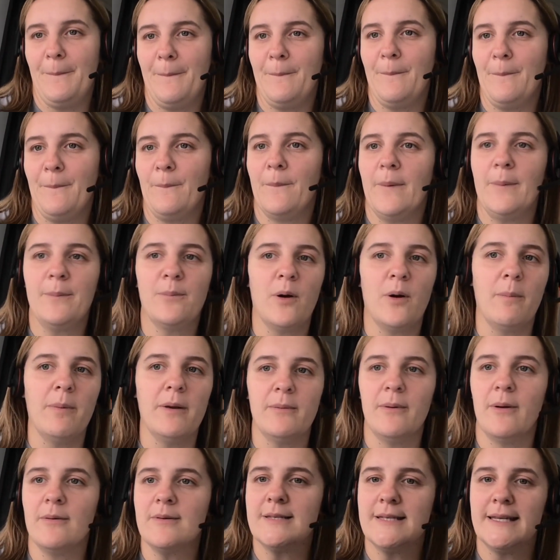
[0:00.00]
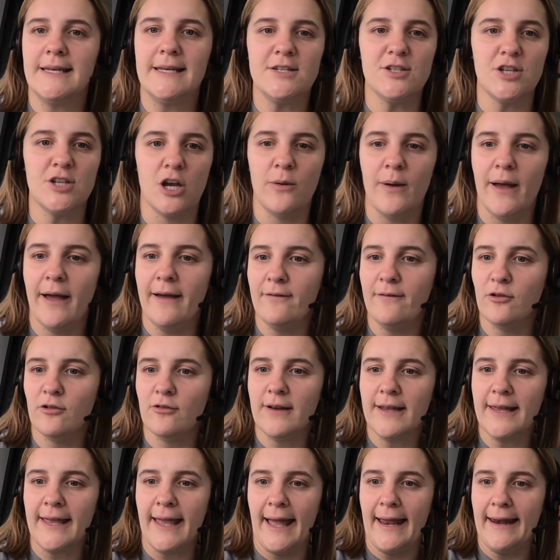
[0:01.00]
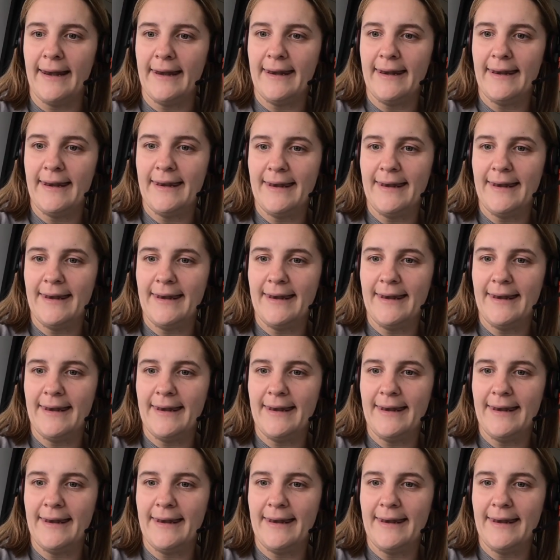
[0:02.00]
We probably won't see Jo ever again.